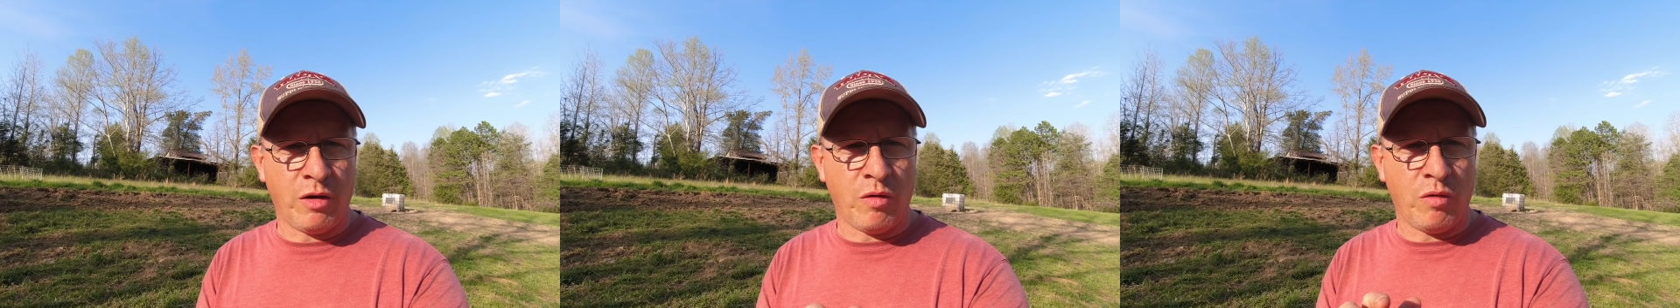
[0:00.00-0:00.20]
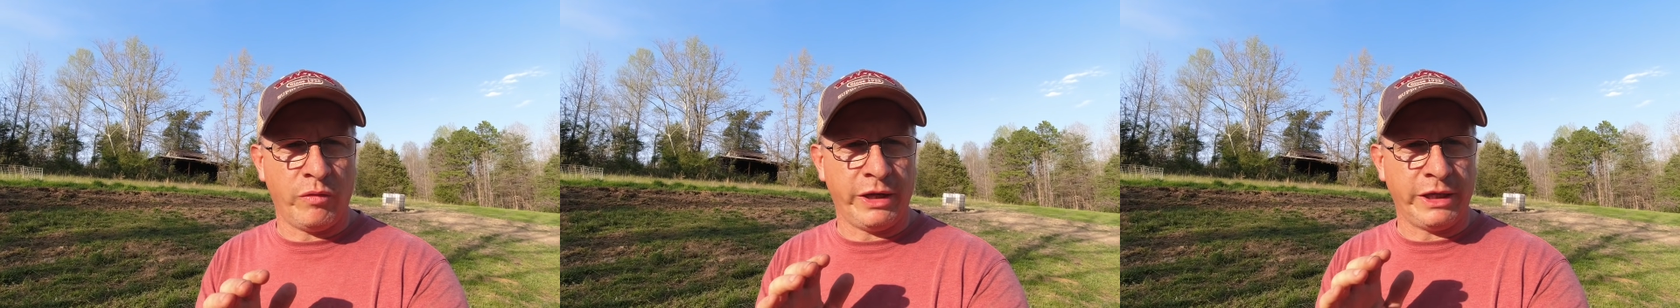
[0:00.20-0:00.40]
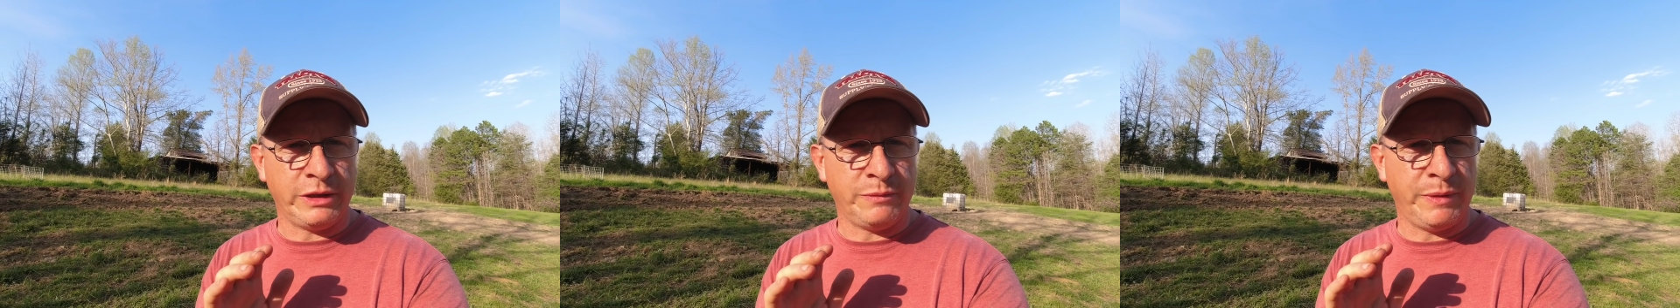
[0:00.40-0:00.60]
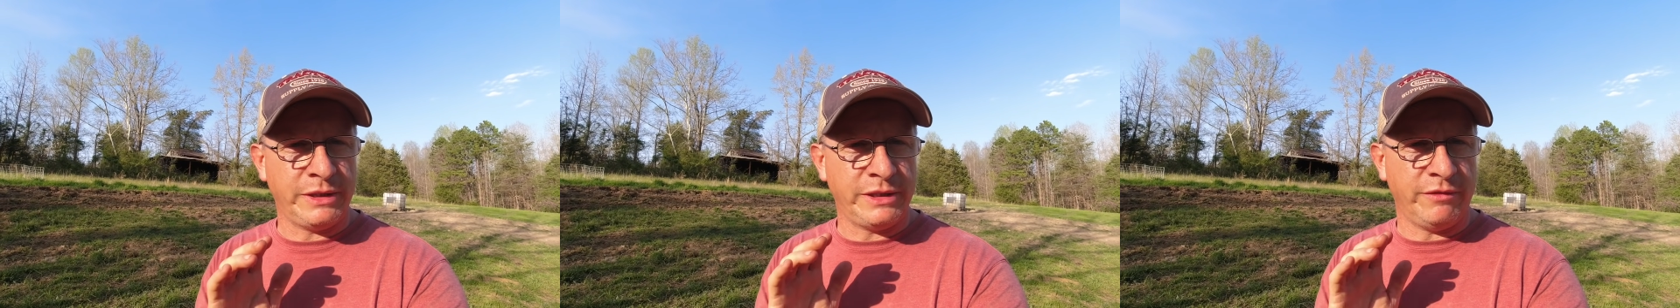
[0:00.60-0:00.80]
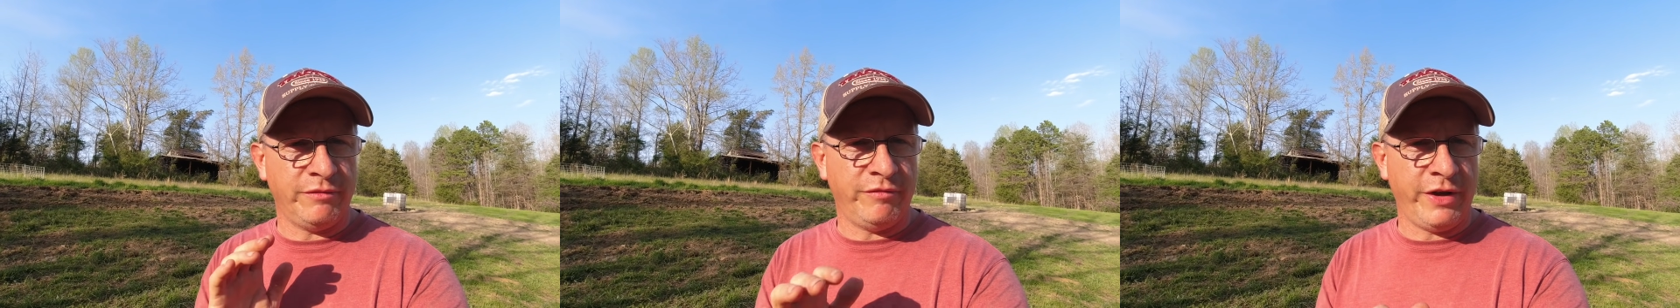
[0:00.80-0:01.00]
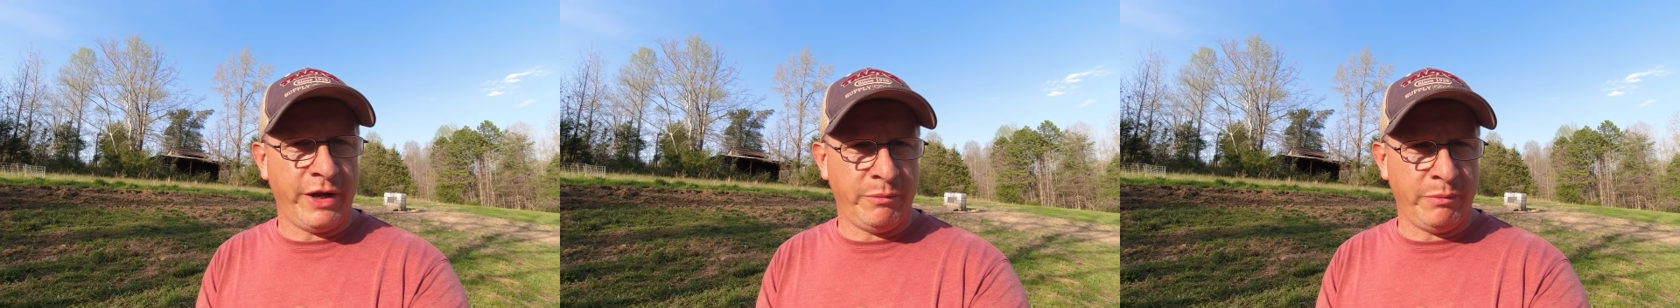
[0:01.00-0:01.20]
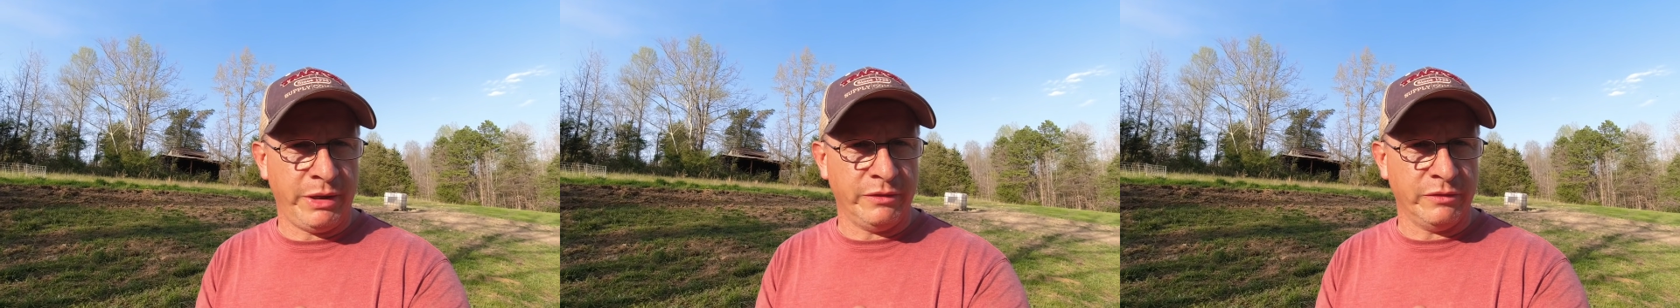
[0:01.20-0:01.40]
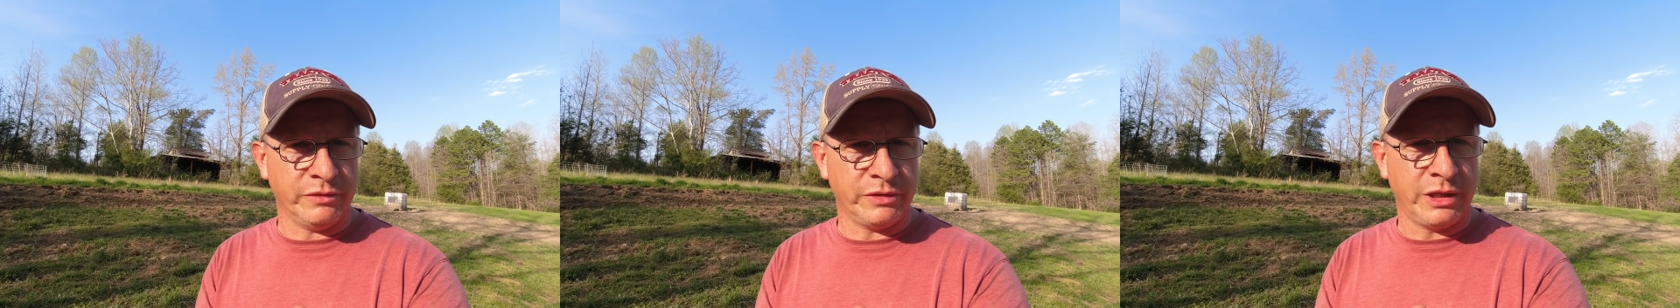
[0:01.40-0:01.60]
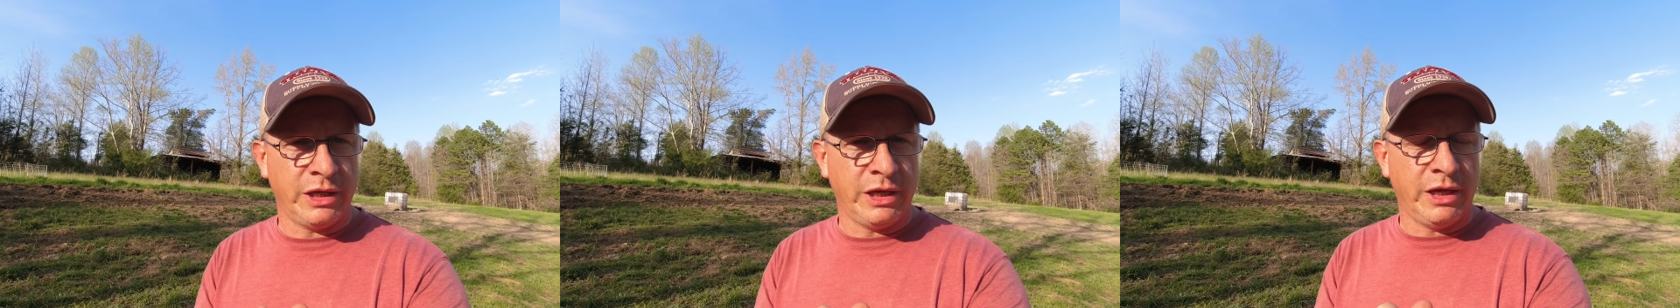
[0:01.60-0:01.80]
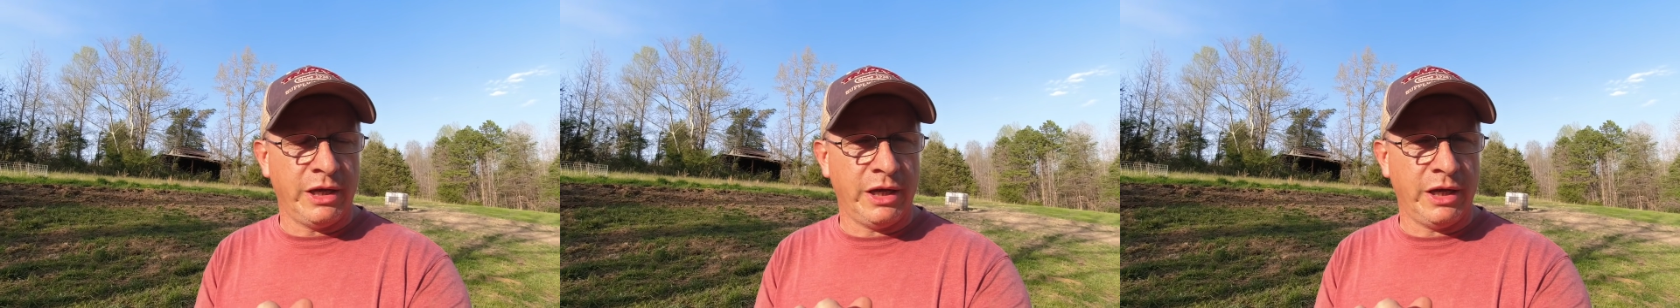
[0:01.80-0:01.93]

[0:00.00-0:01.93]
on expensive vet bills